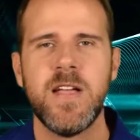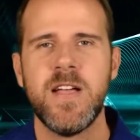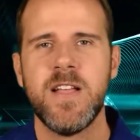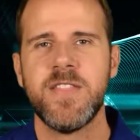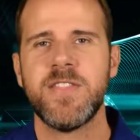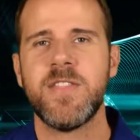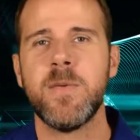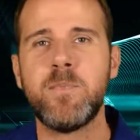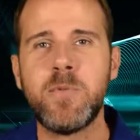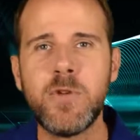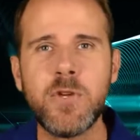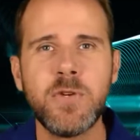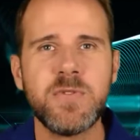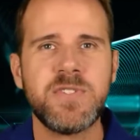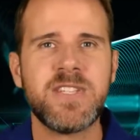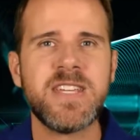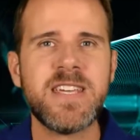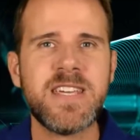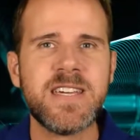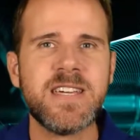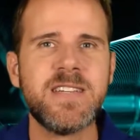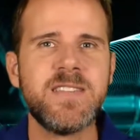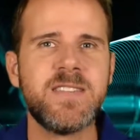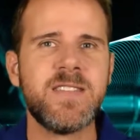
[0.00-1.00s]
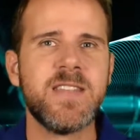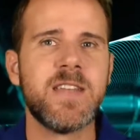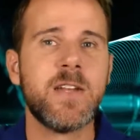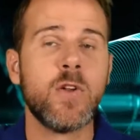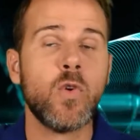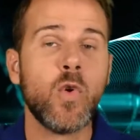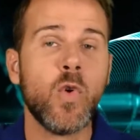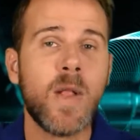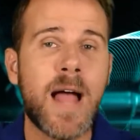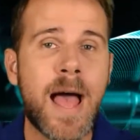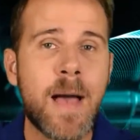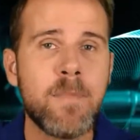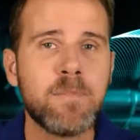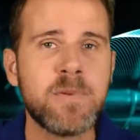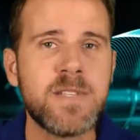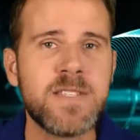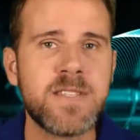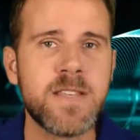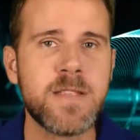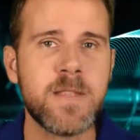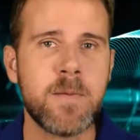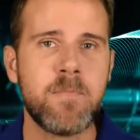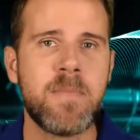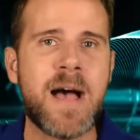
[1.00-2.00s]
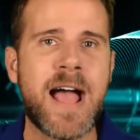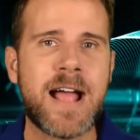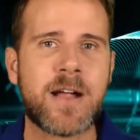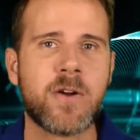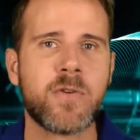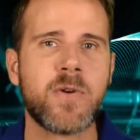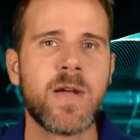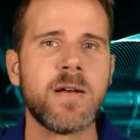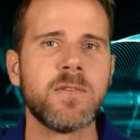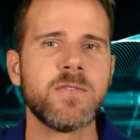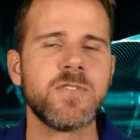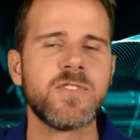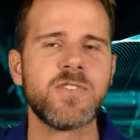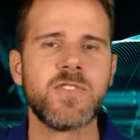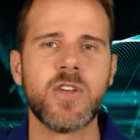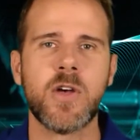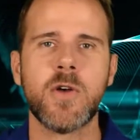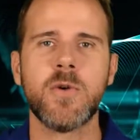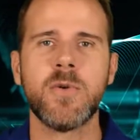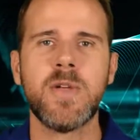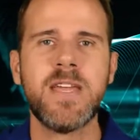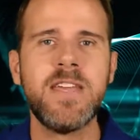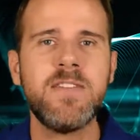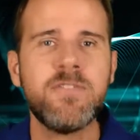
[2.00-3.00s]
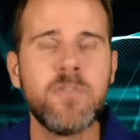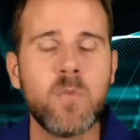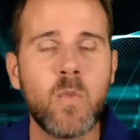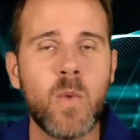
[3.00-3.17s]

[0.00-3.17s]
The beauty is that it all happens in the background. So even